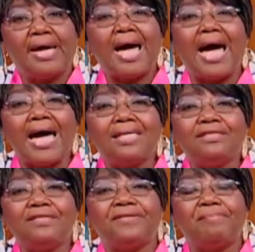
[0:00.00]

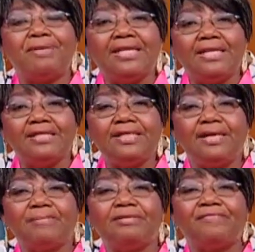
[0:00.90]
and the
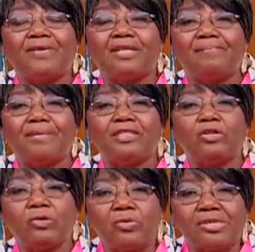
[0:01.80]
Millennium Development
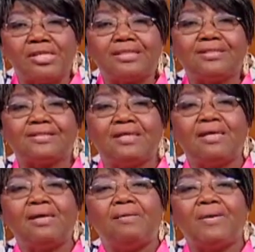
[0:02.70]
Goals.
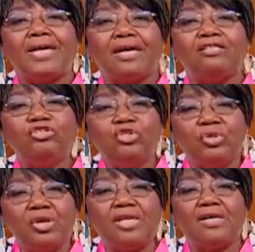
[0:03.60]
We can
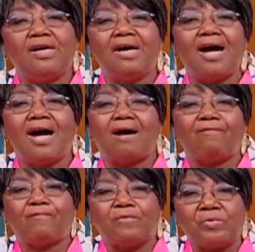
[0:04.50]
no longer
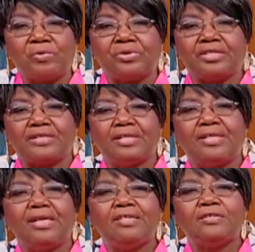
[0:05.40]
afford
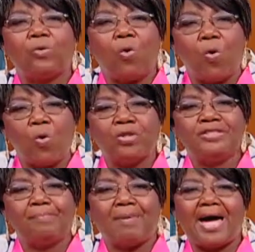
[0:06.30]
to
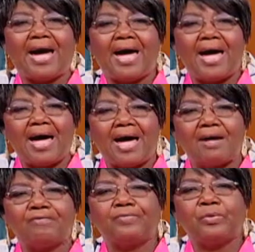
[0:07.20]
hold back
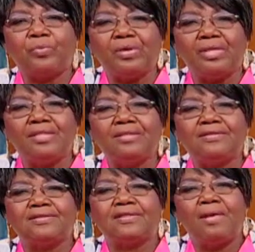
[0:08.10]
half the
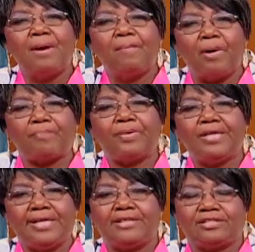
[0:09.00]
world's
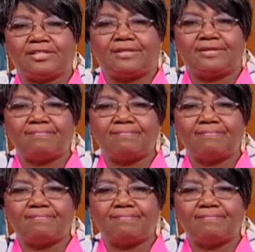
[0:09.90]
population.